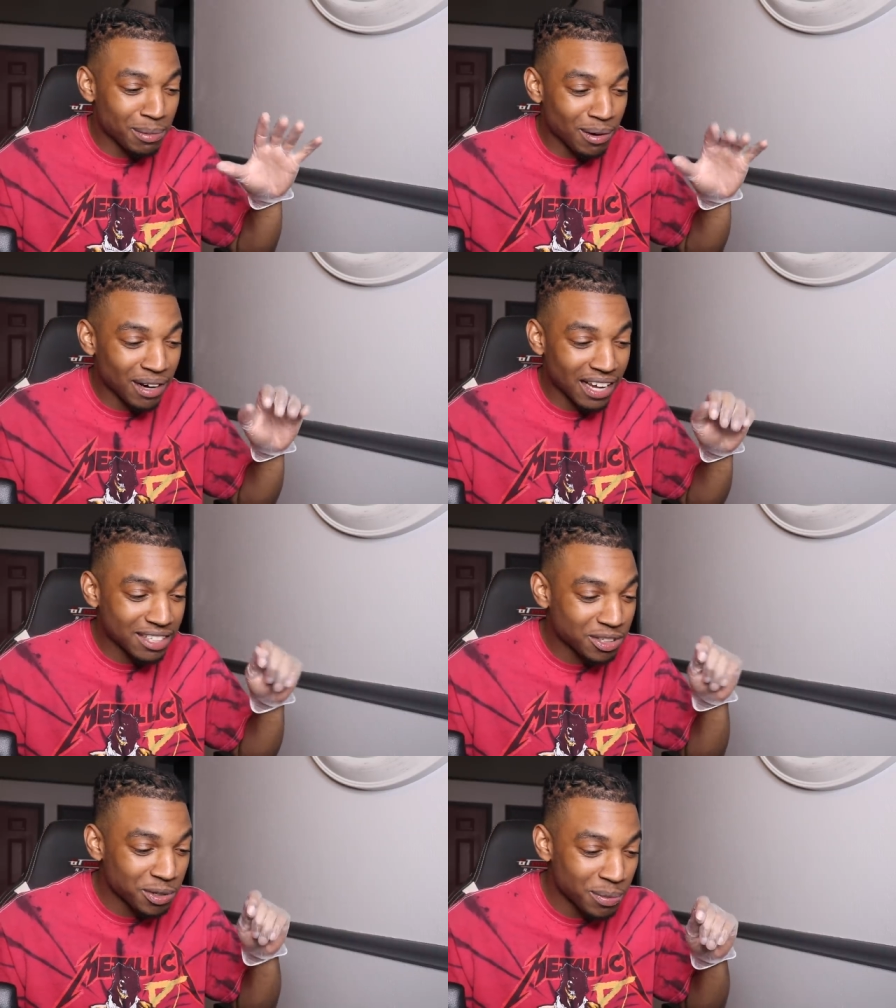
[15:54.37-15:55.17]
bro. Like,
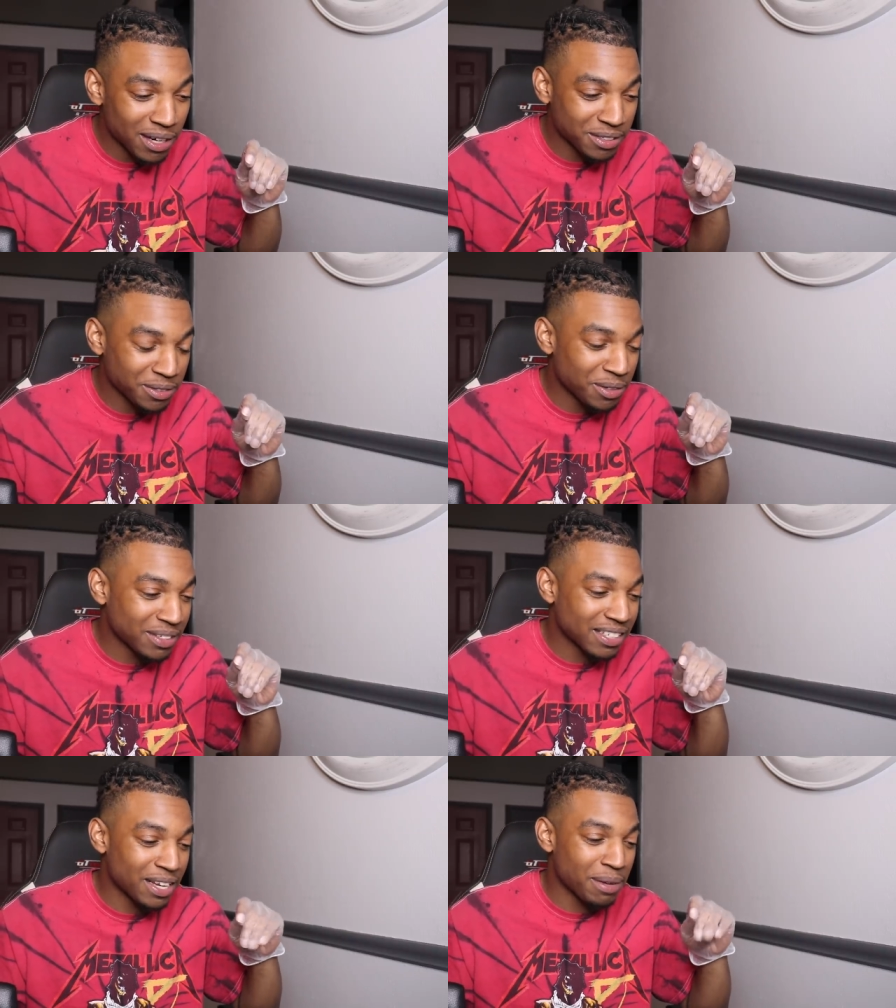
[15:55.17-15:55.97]
it's too much, you know
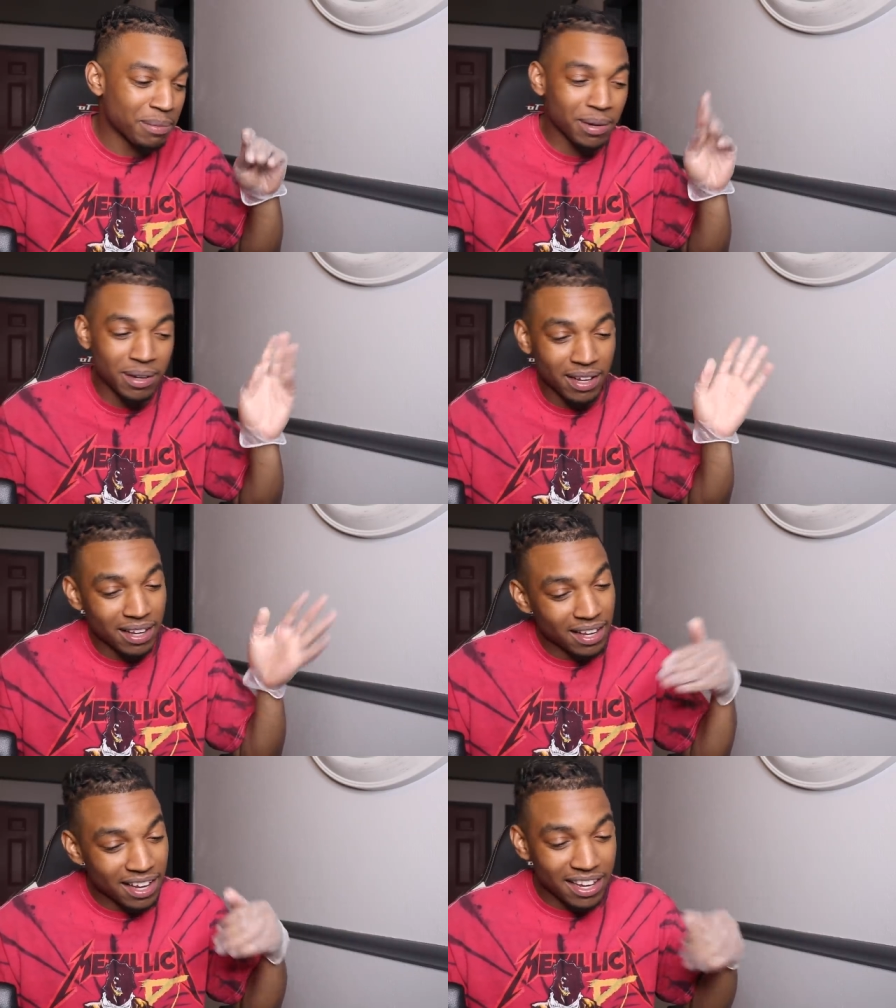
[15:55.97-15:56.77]
what I'm saying? But
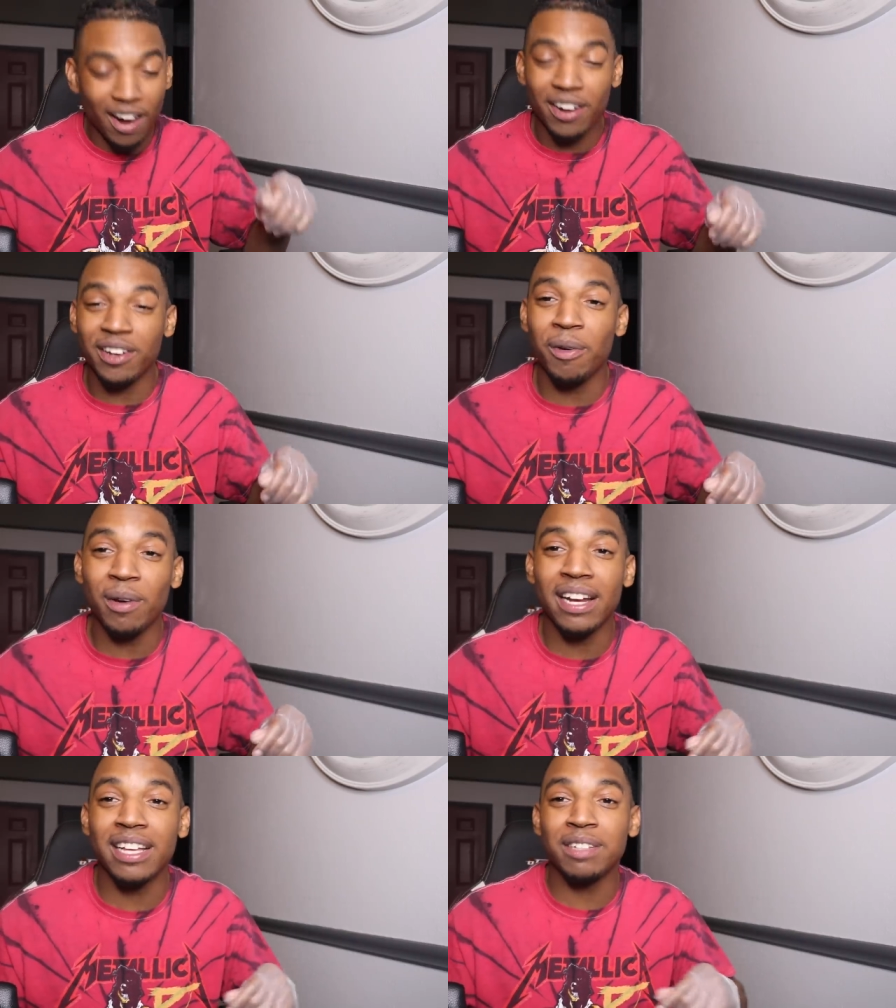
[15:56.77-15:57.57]
y'all already know
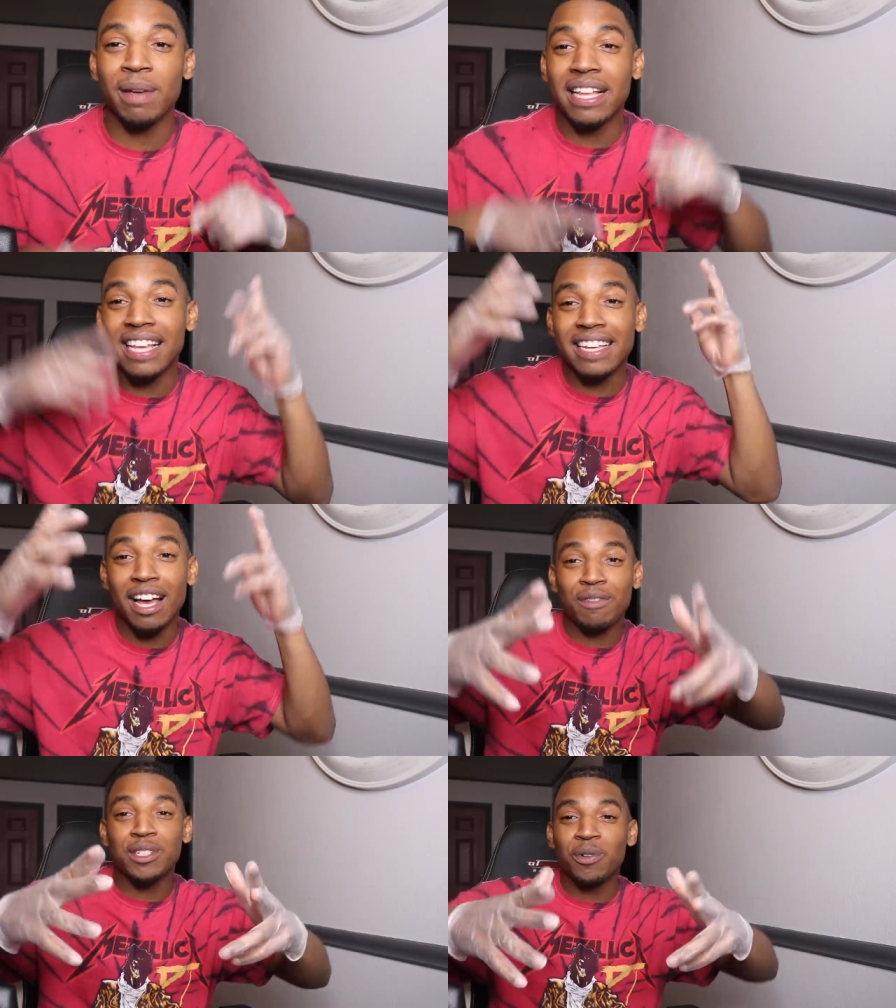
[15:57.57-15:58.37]
what it is, man. Thank
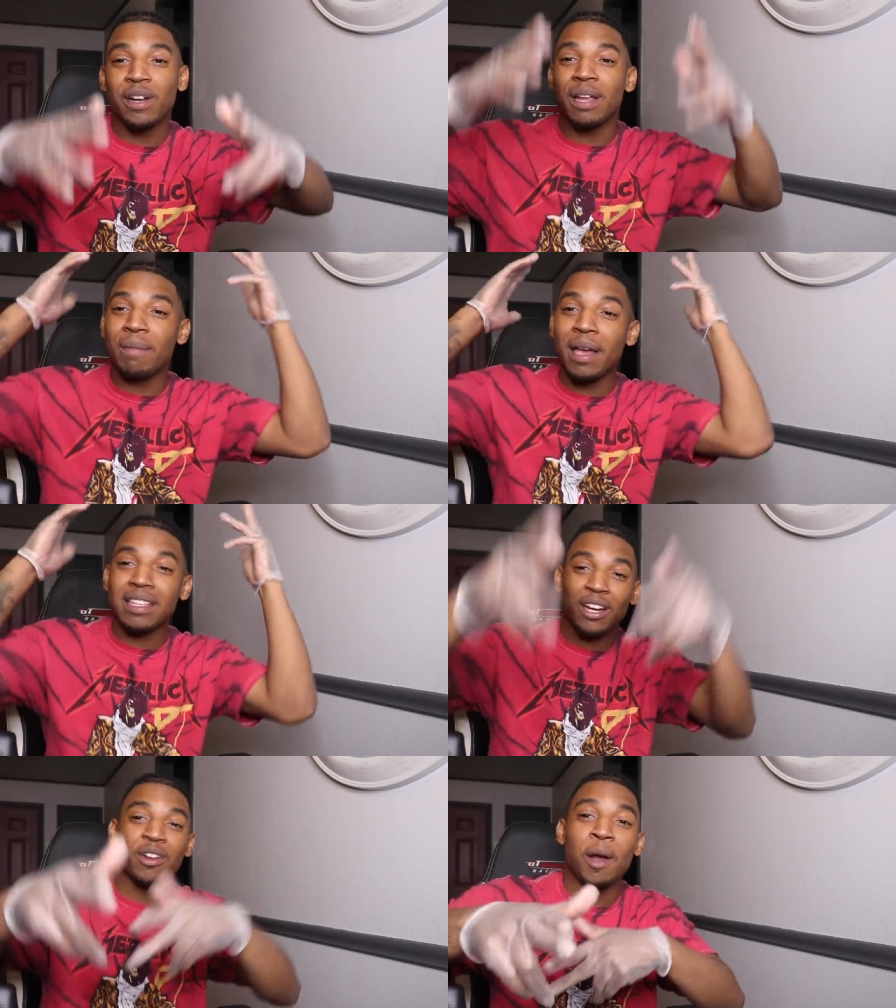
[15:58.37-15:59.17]
y'all for tuning in,
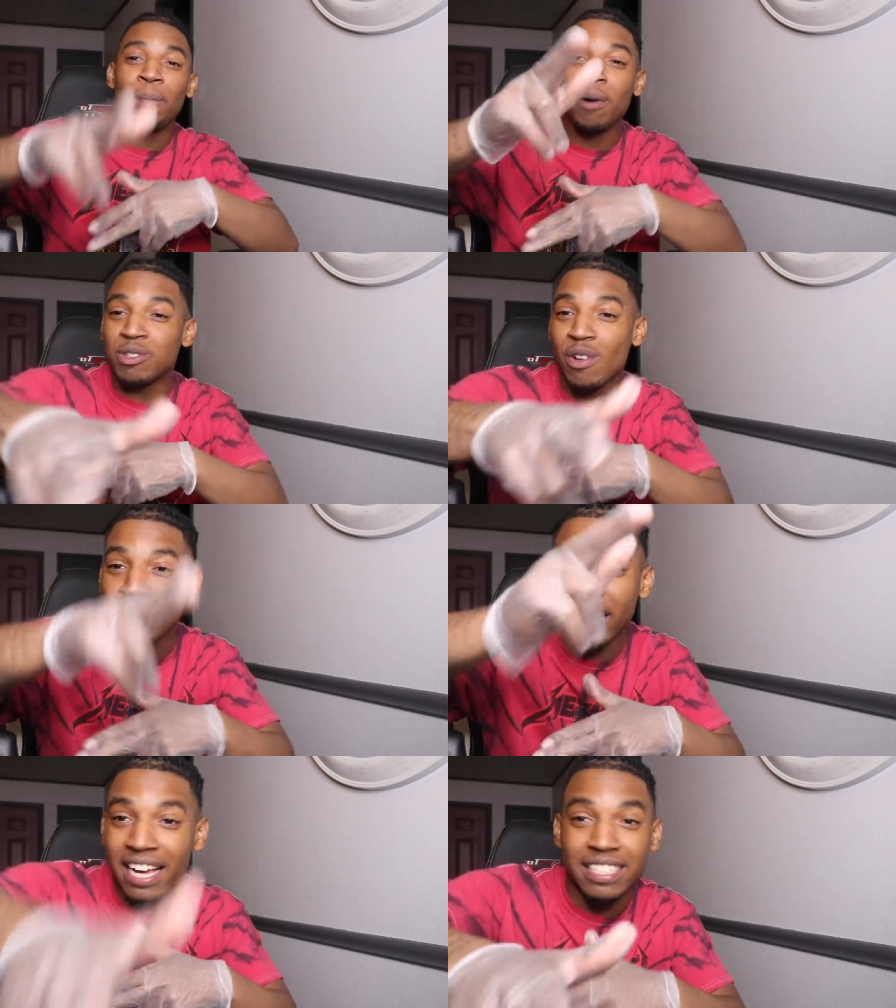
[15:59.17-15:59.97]
man. Turn on your post
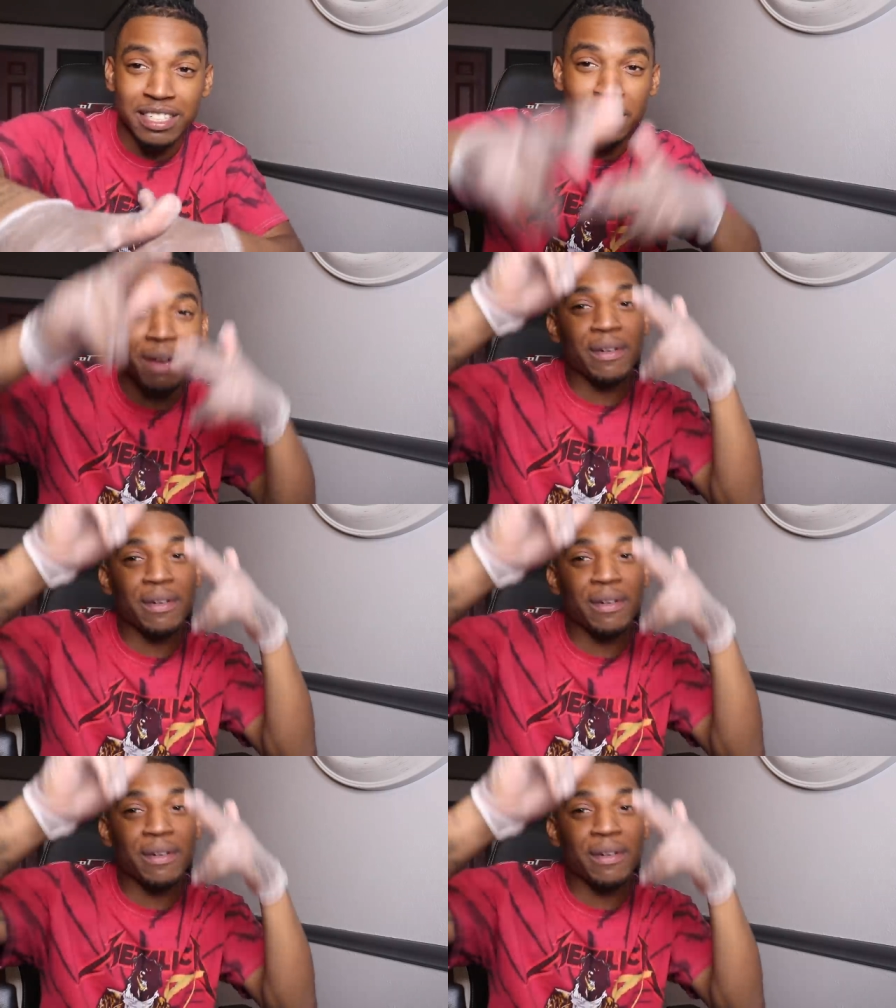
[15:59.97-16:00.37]
notifications, man.